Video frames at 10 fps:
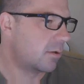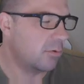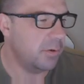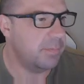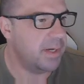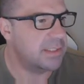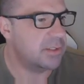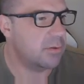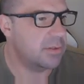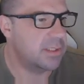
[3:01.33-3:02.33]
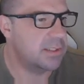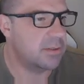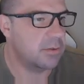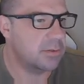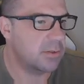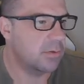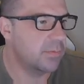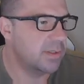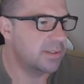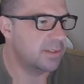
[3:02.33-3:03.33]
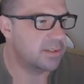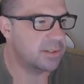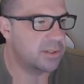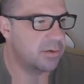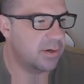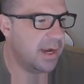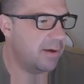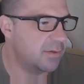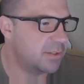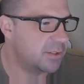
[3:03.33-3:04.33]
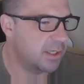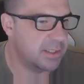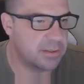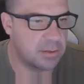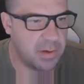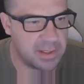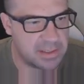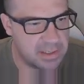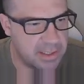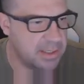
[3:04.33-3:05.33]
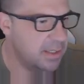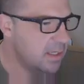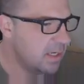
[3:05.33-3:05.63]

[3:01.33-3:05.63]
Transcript: Coinbase charts, these charts are really just to show you how it's changed throughout the day.